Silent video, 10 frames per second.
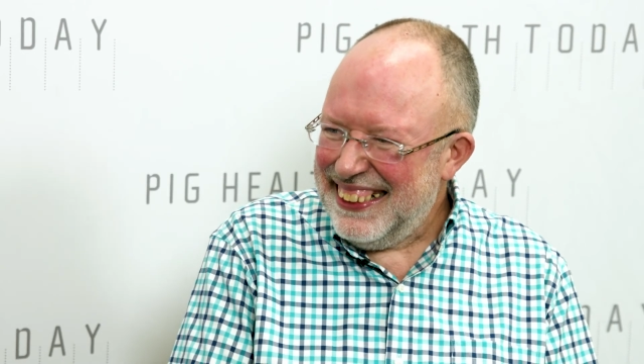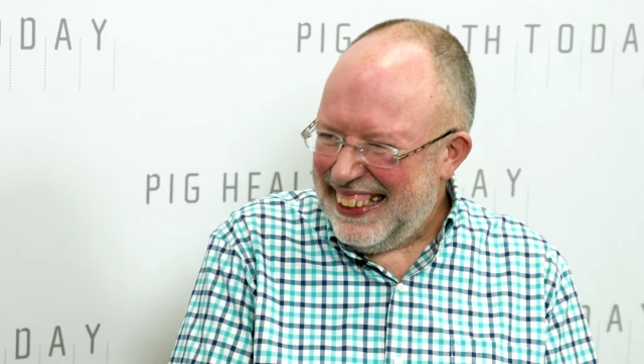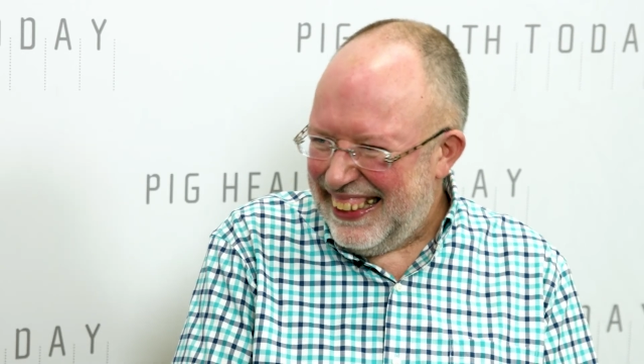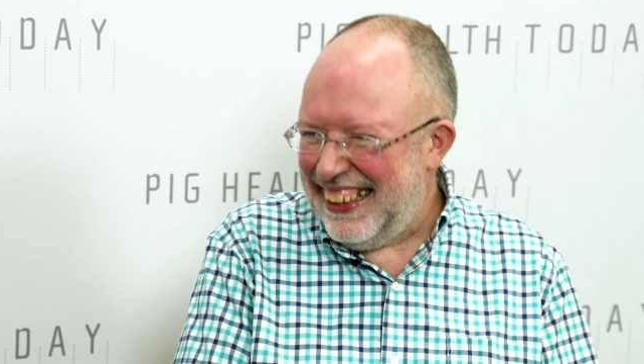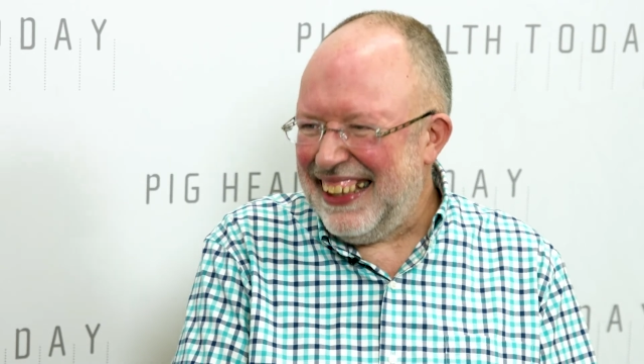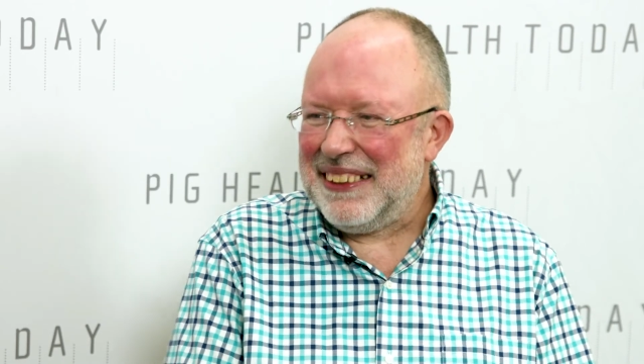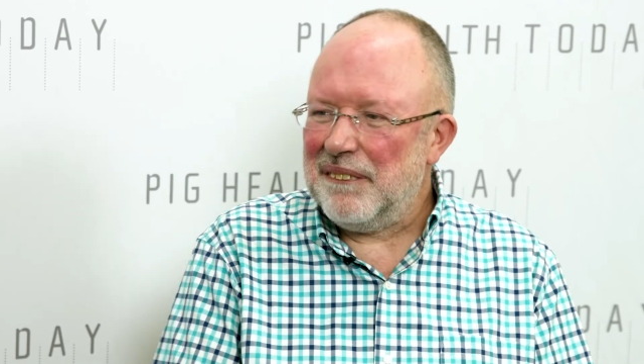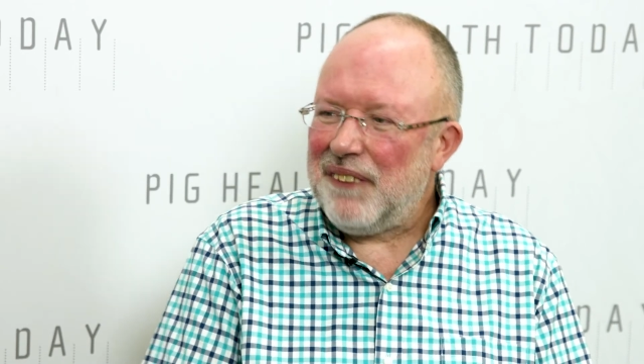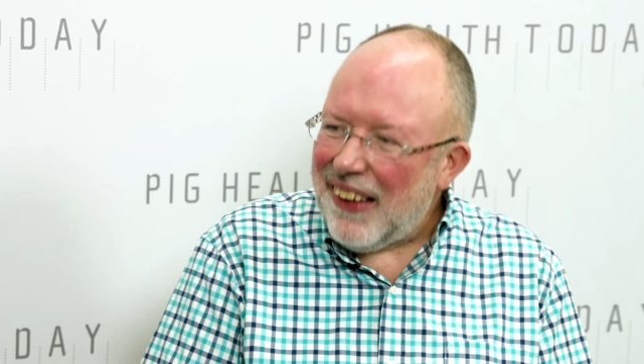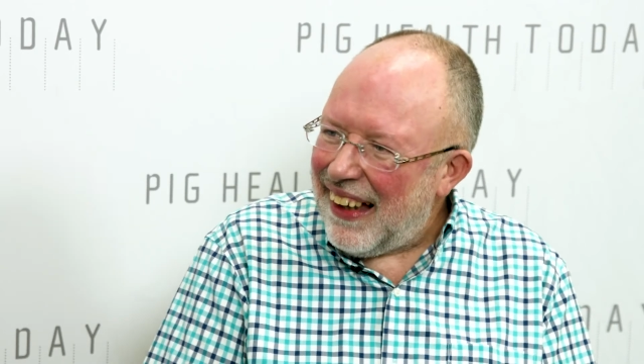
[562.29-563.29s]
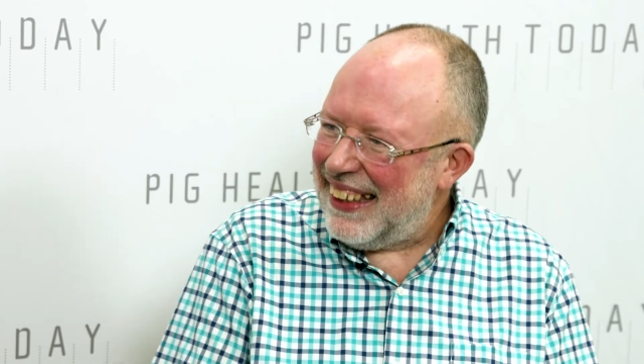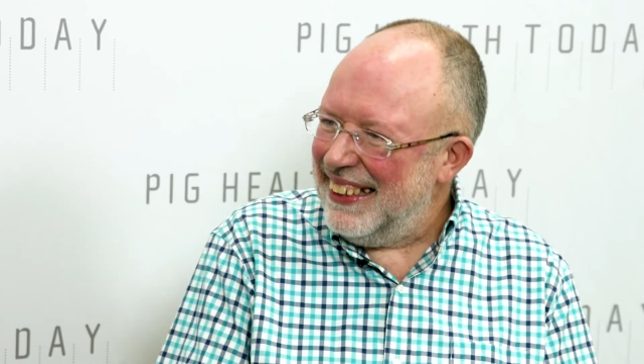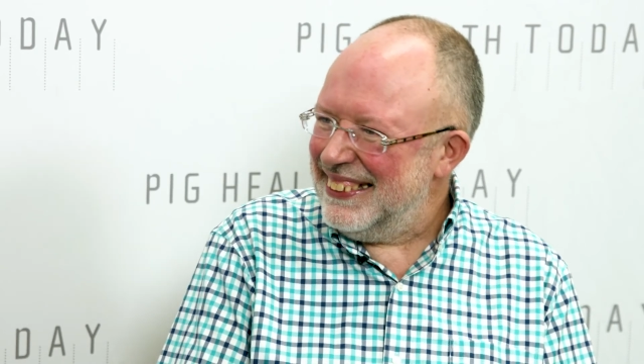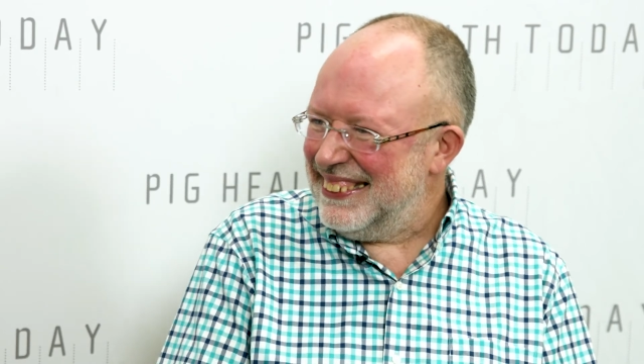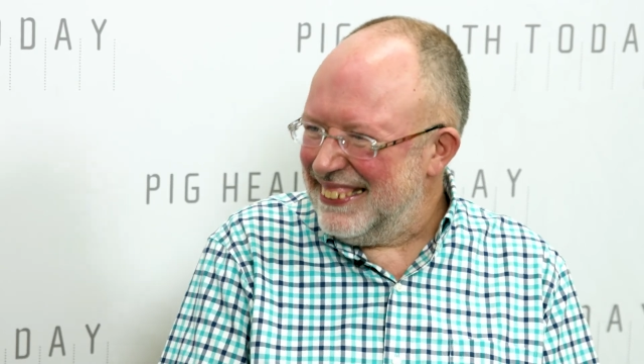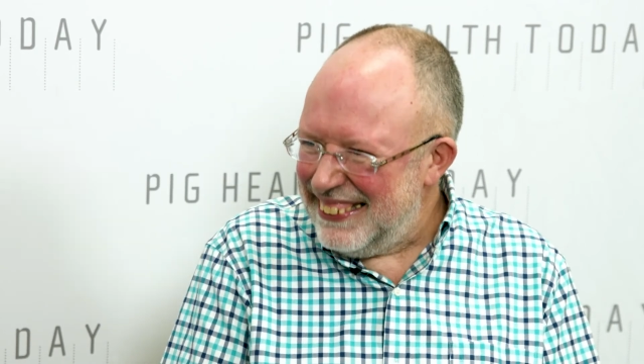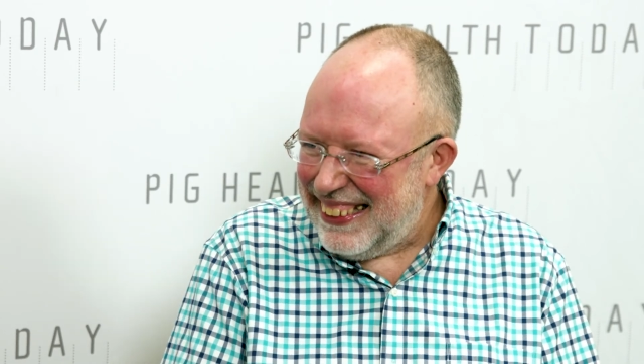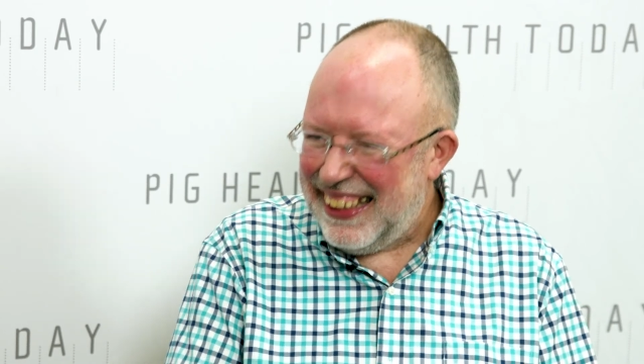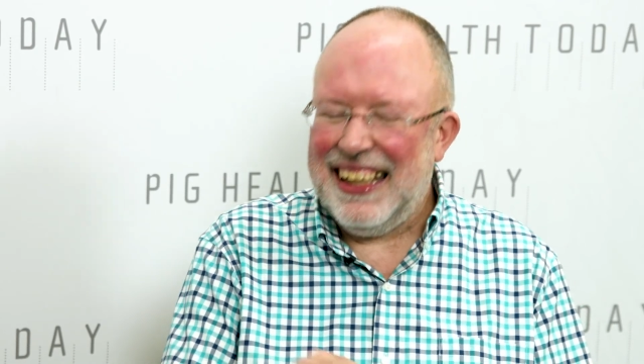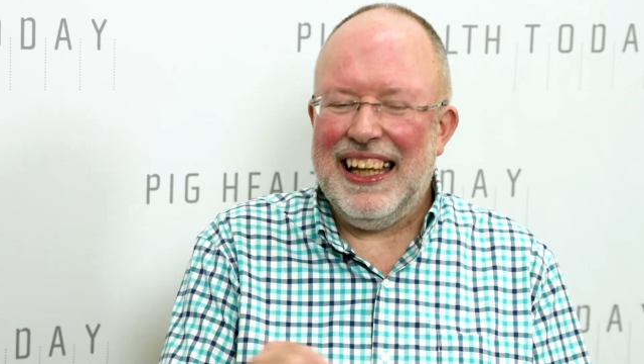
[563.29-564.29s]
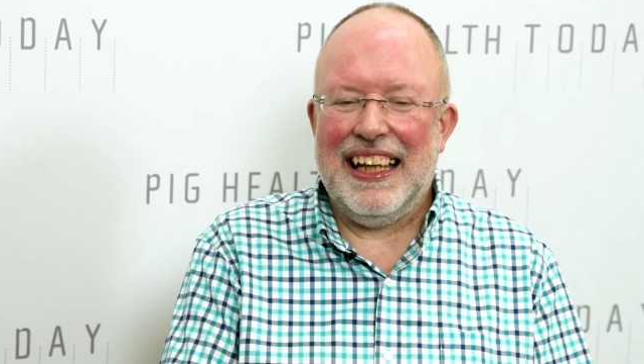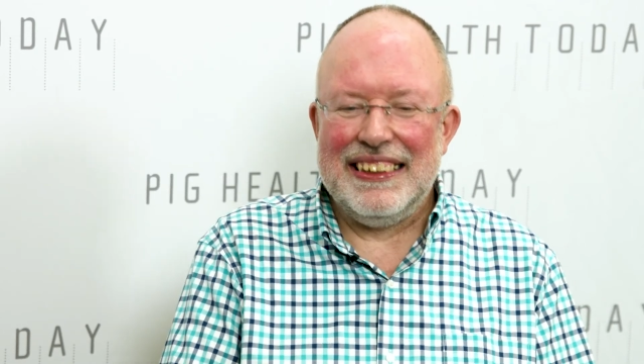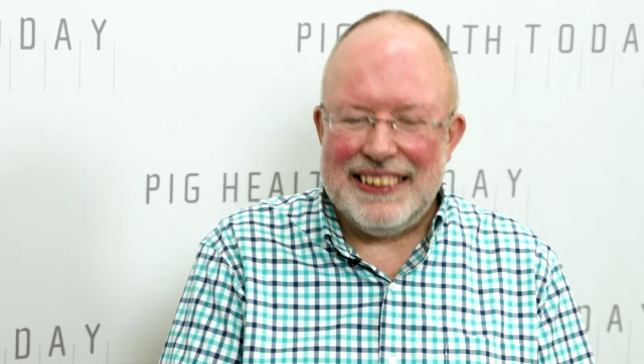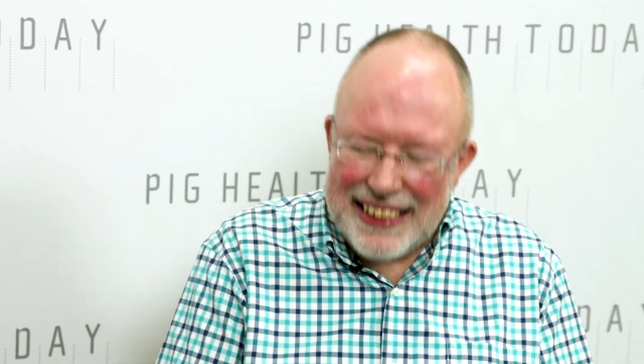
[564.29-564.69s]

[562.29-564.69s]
and apply it and